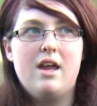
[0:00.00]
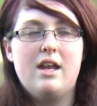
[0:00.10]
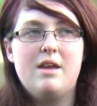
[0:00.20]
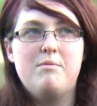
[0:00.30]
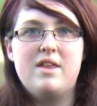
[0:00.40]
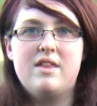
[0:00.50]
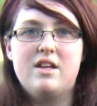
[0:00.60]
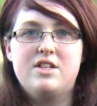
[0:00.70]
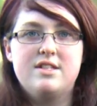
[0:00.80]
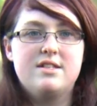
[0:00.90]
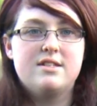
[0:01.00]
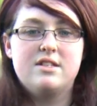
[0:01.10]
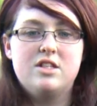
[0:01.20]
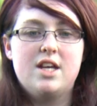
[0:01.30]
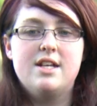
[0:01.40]
It hit me that Jesus
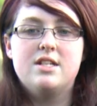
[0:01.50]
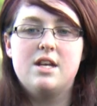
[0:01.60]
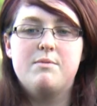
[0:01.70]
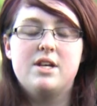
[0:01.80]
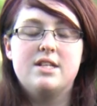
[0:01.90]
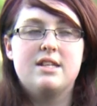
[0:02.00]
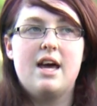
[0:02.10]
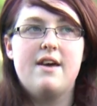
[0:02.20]
can change anybody's